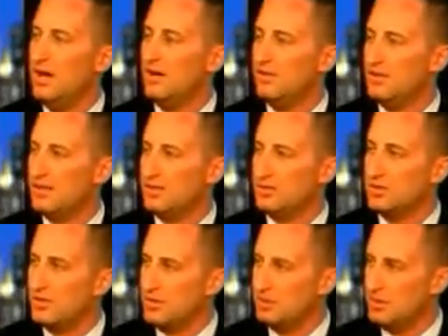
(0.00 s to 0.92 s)
On the
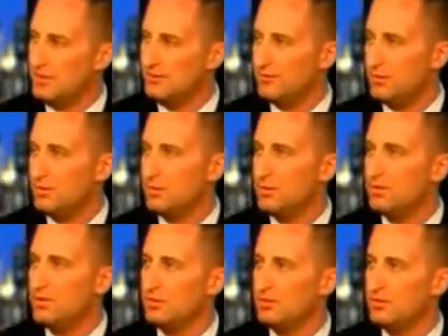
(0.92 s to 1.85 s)
GDP front, we
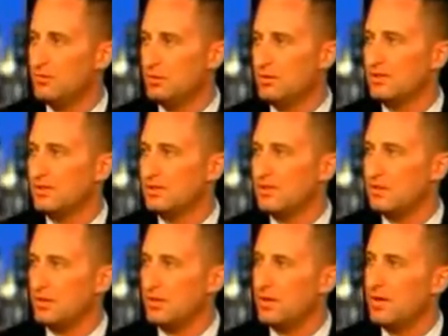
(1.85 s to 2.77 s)
think we'll get
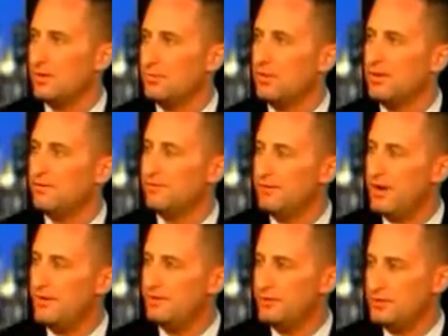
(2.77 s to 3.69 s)
something around
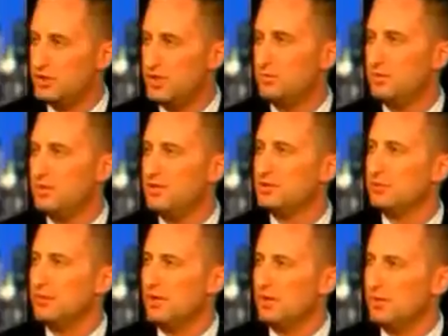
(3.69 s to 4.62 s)
0.5 for GDP,
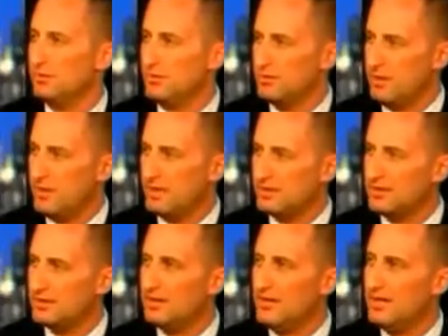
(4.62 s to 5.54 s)
so in line with the
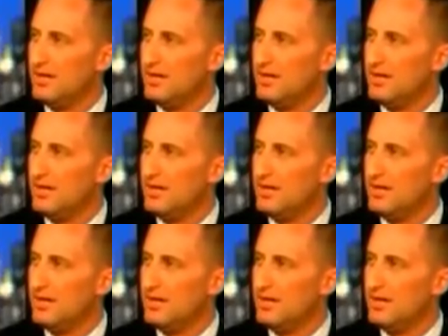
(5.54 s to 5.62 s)
market.